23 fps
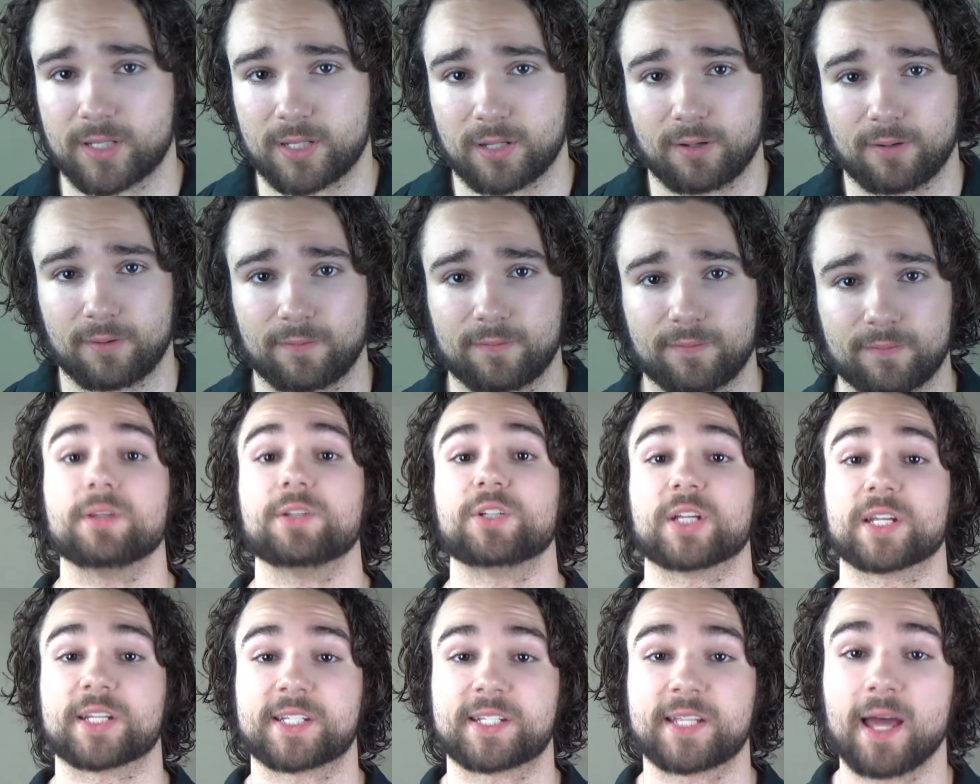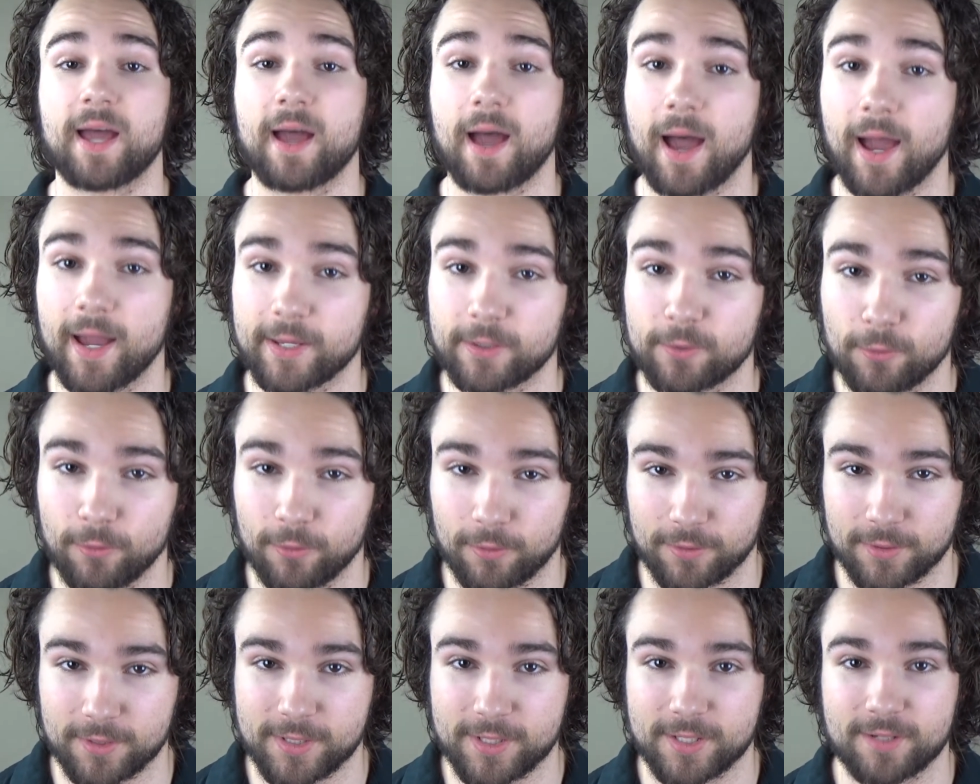So, just set high
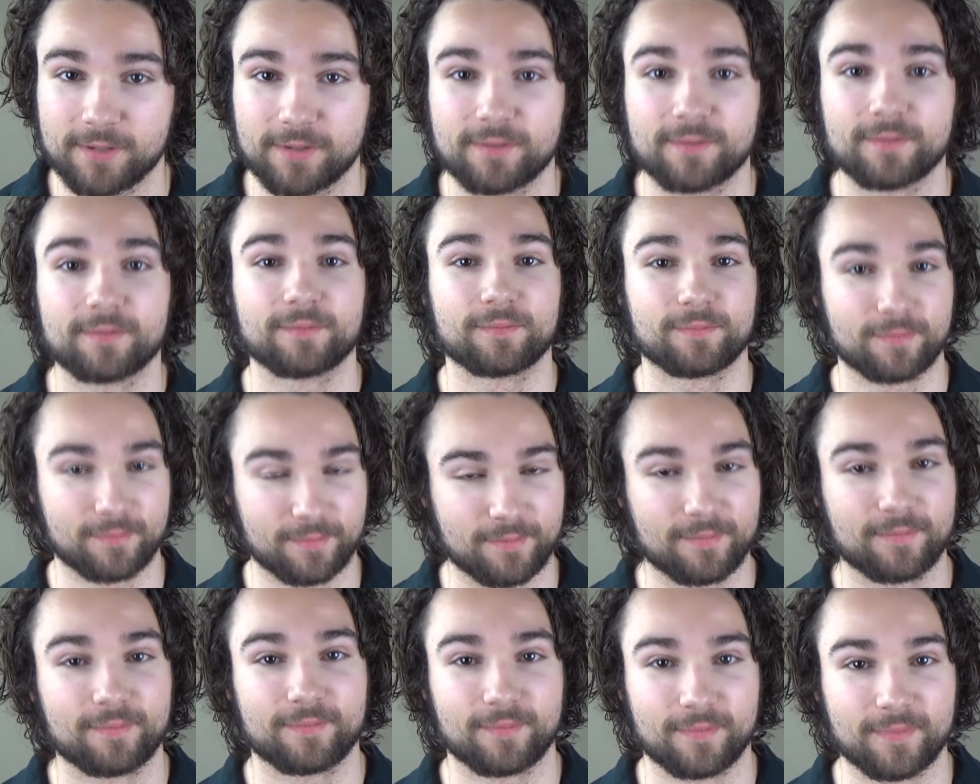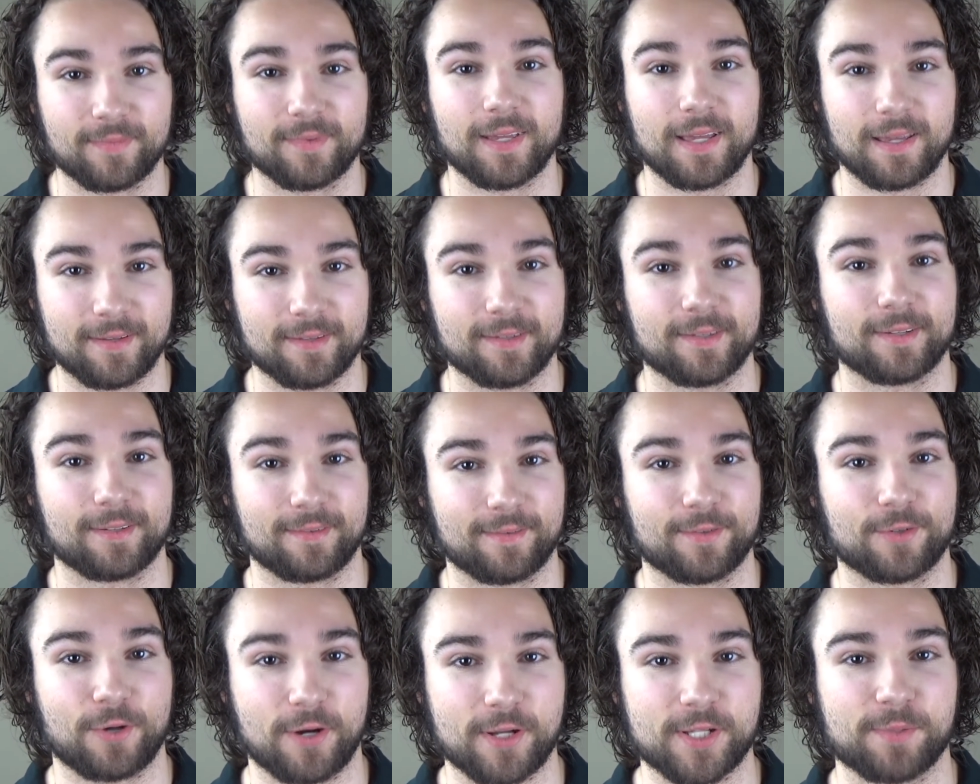goals.
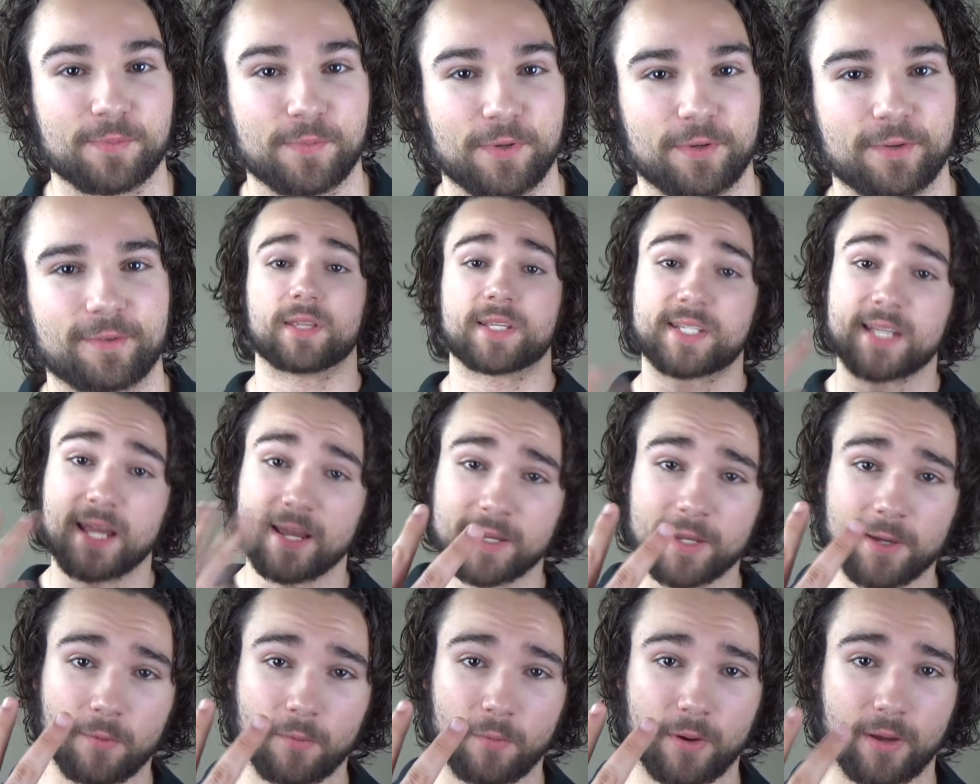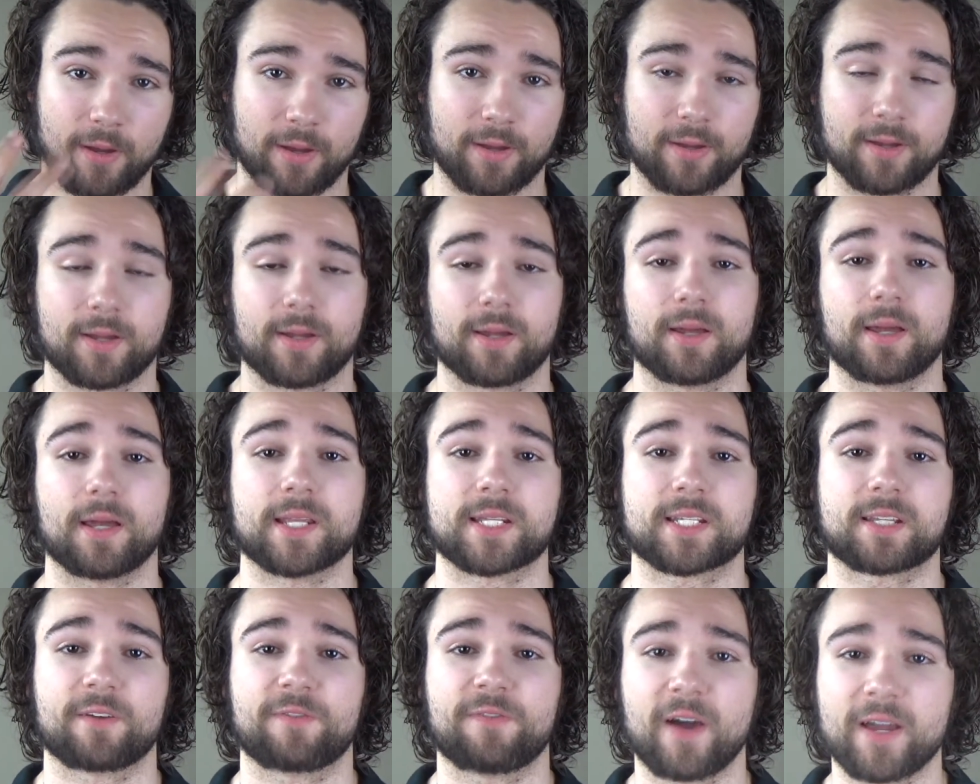Trust me. The second way
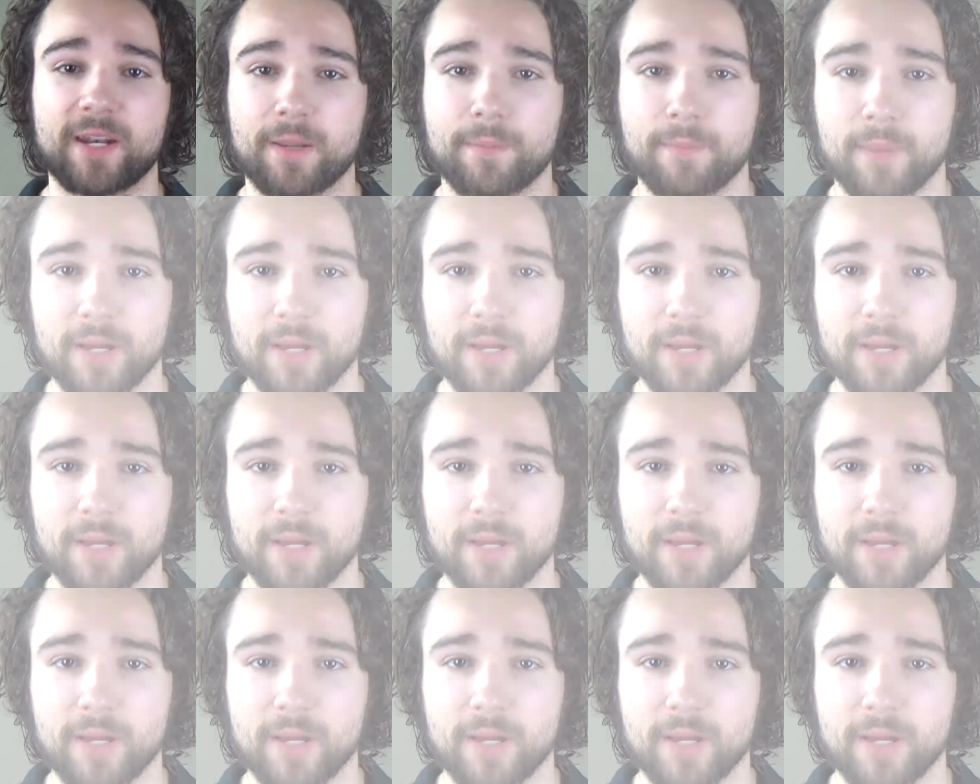is to find a